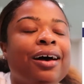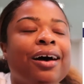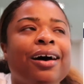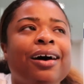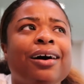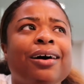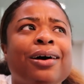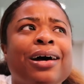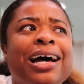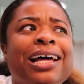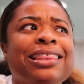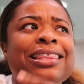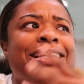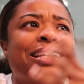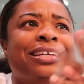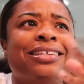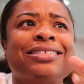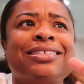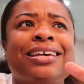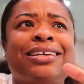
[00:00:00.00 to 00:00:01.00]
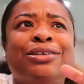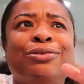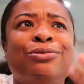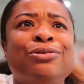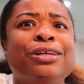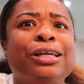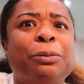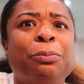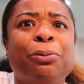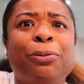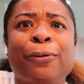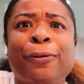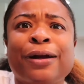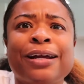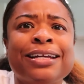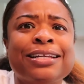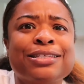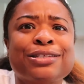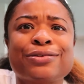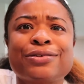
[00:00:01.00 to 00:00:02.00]
I think it's like you click
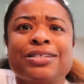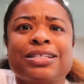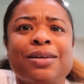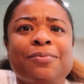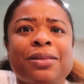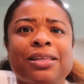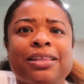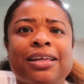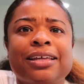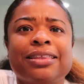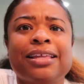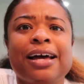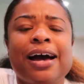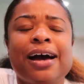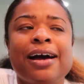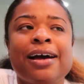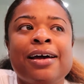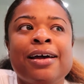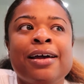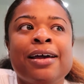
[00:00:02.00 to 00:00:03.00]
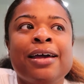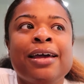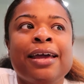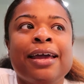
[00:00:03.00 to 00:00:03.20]
print or something like that,